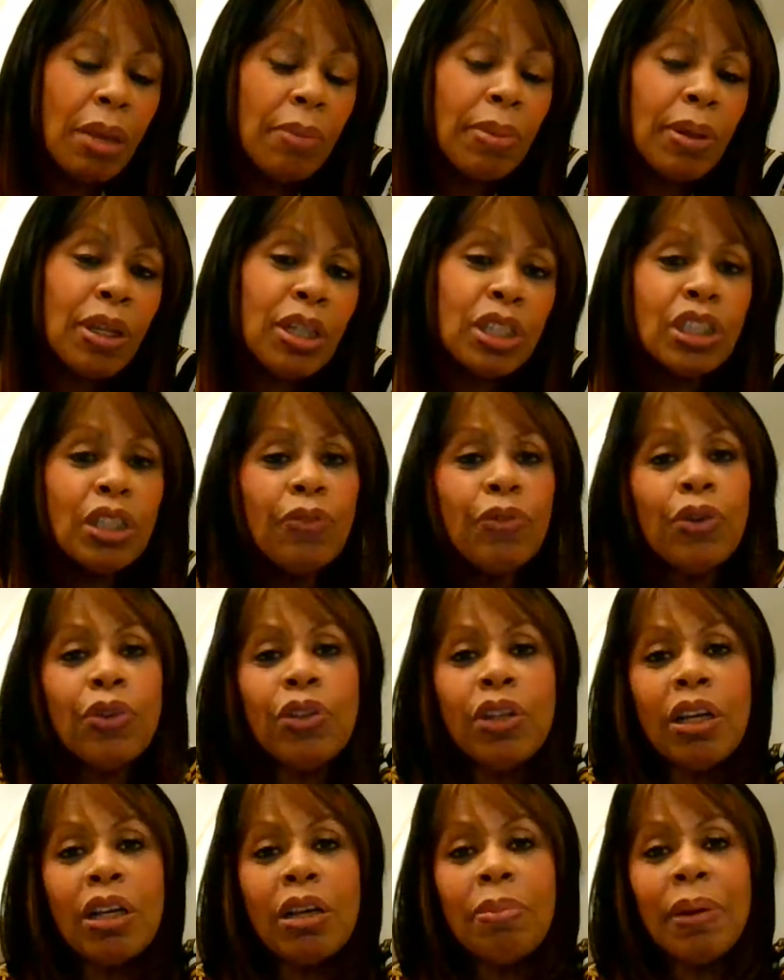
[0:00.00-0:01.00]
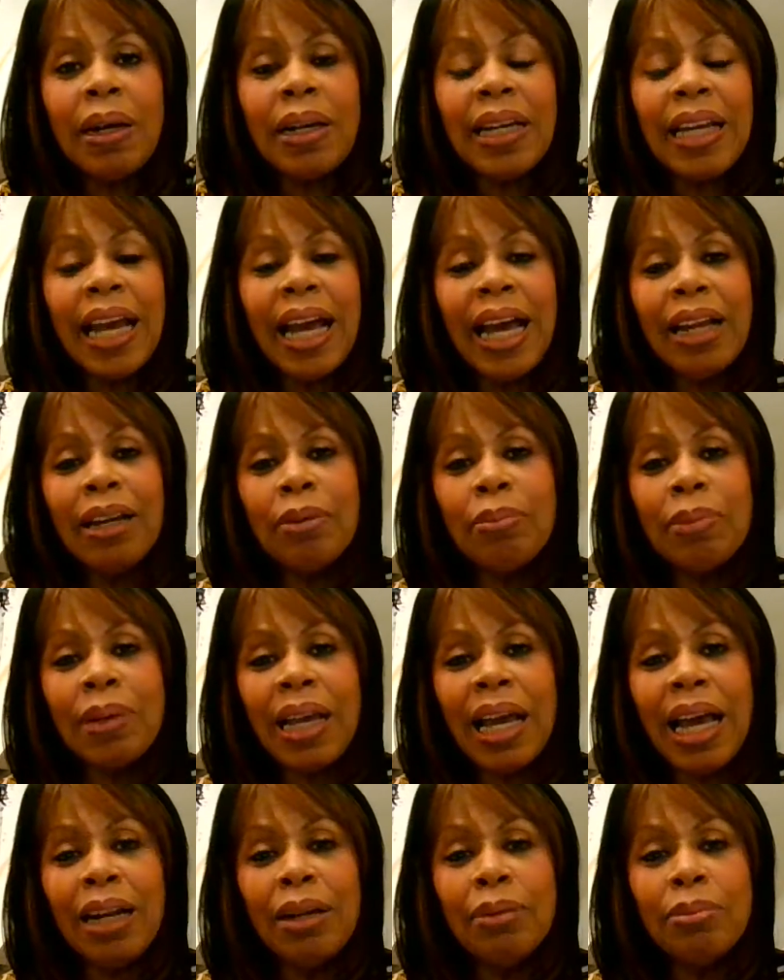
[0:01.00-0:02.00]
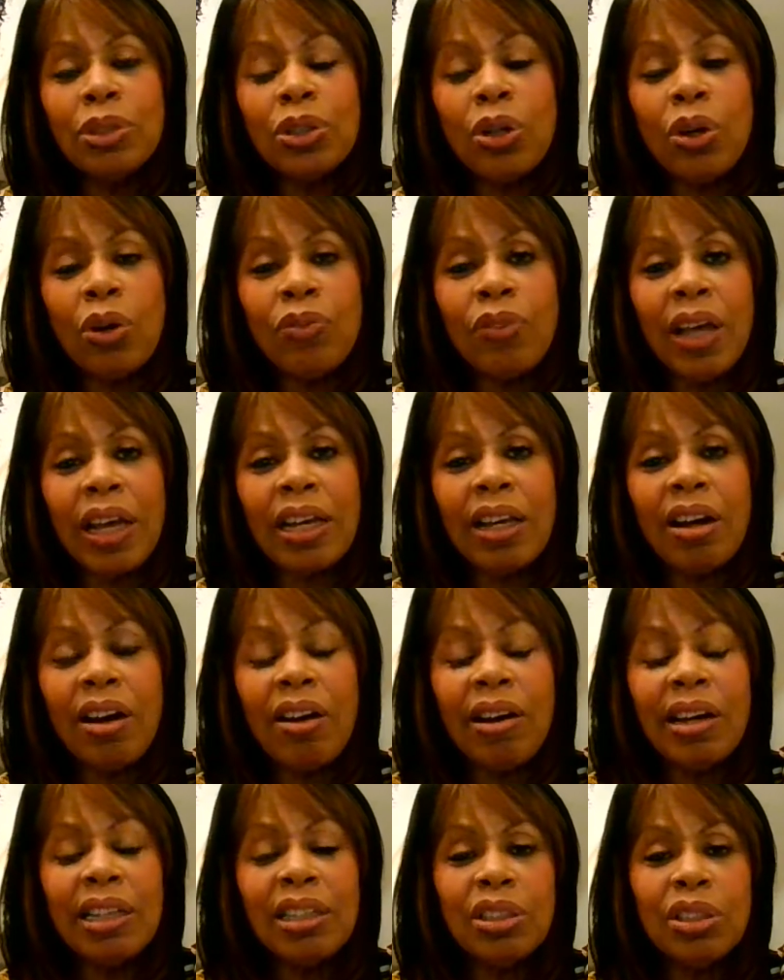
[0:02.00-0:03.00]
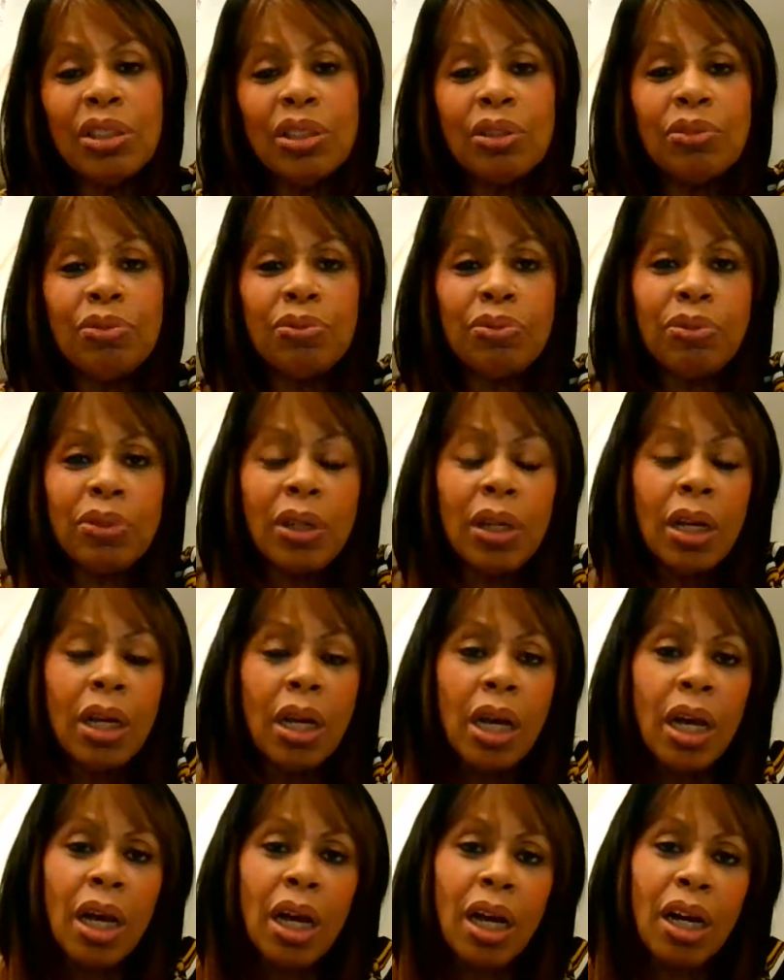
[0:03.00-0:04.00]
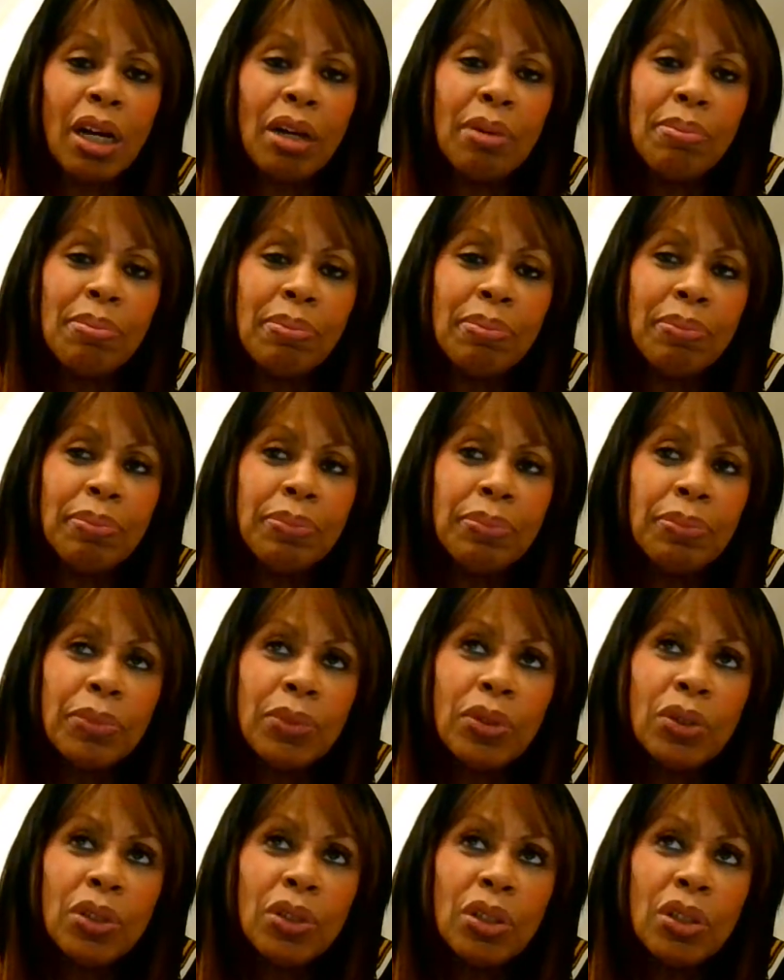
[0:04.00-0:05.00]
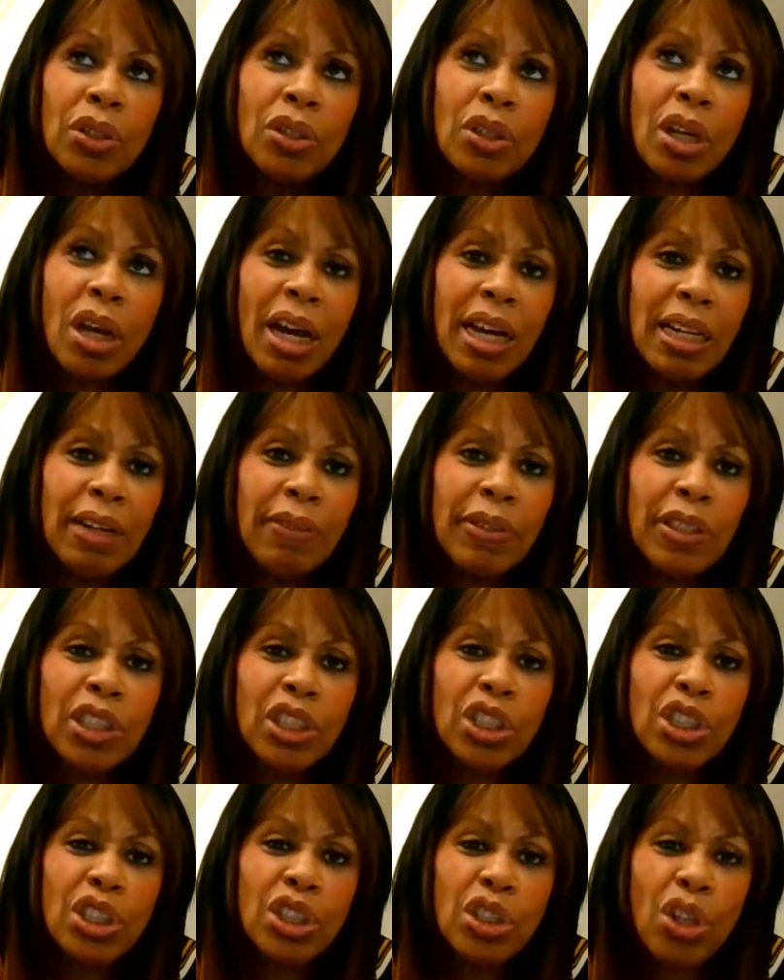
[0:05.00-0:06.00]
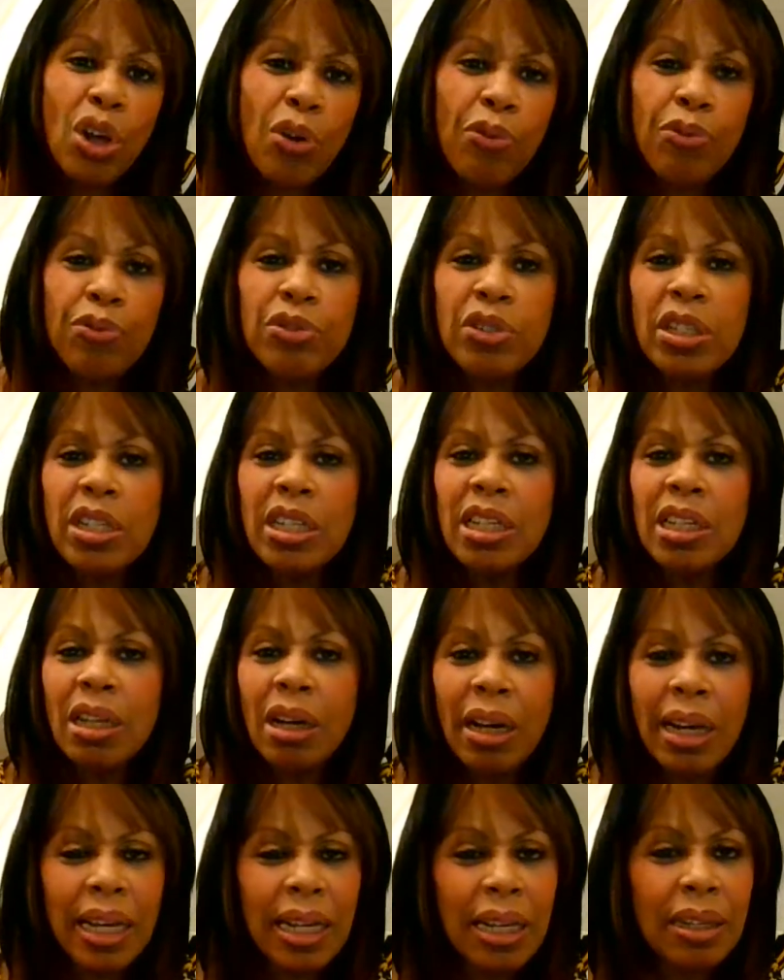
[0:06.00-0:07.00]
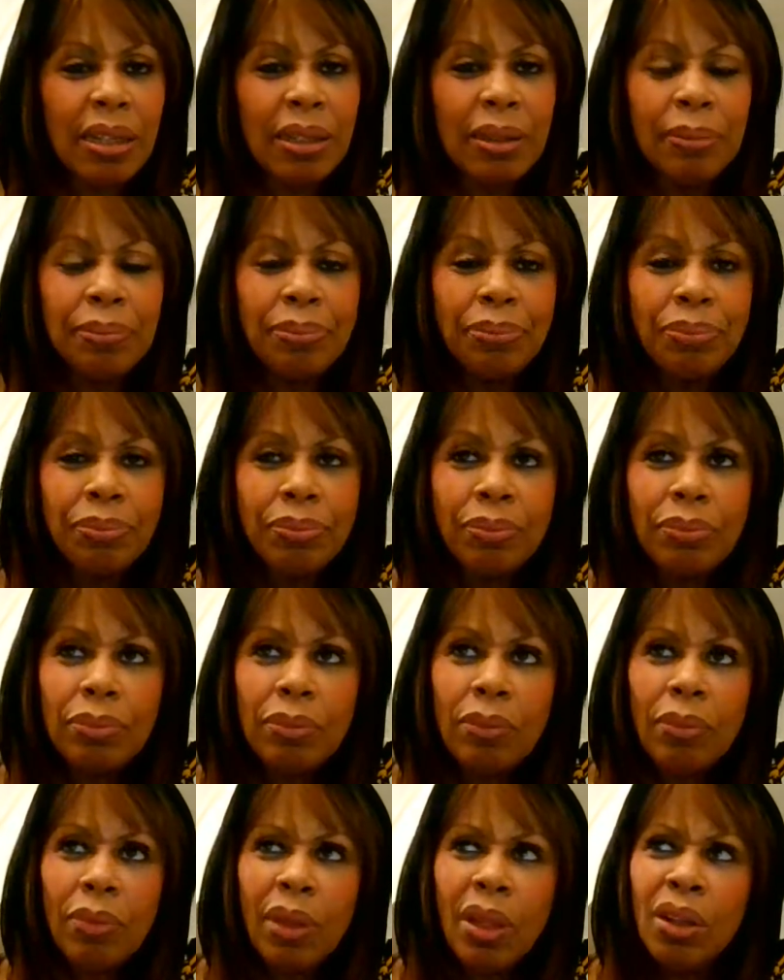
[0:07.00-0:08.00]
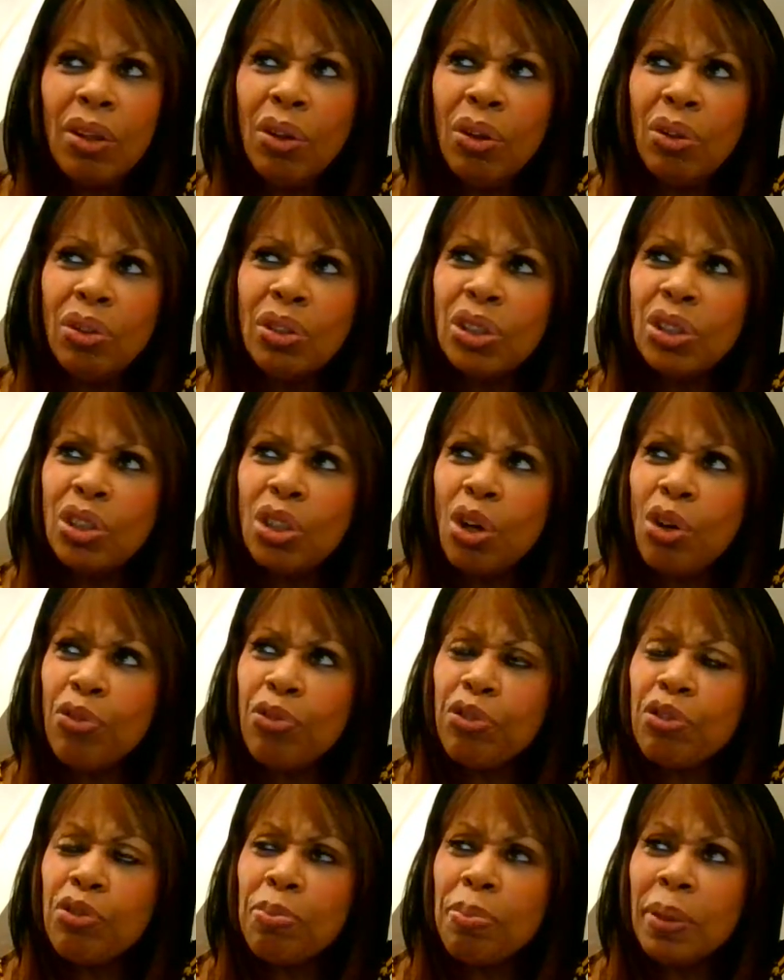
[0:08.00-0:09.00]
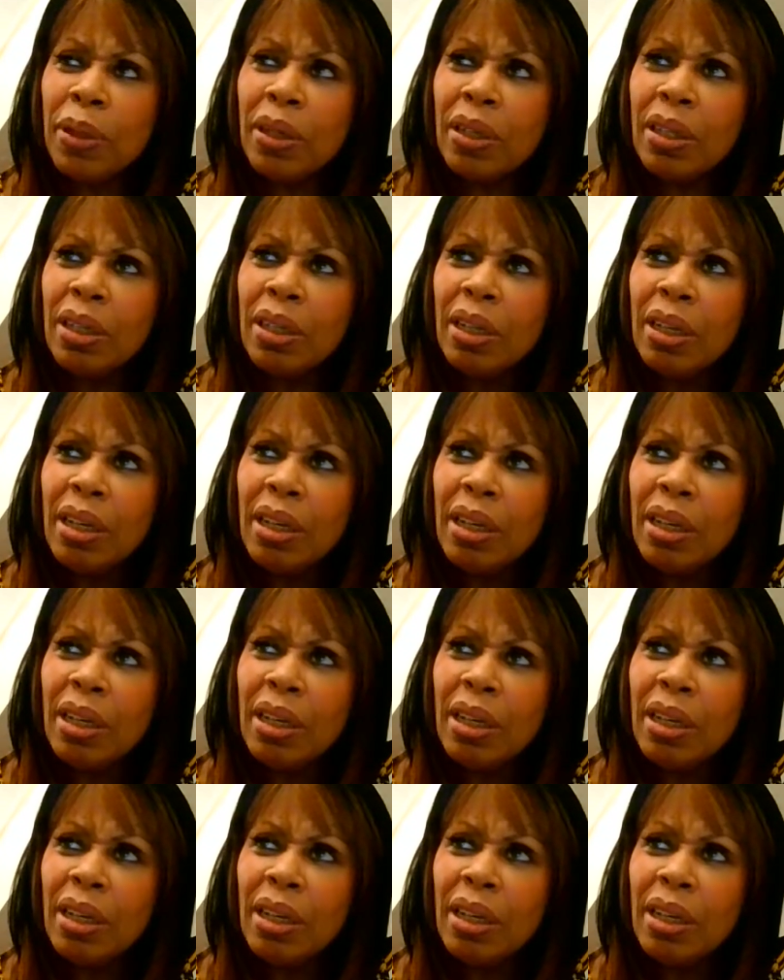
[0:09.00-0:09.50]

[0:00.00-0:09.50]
Because if you think about Callum, Callum's got that kind of um, kind of a softy, like not soft, but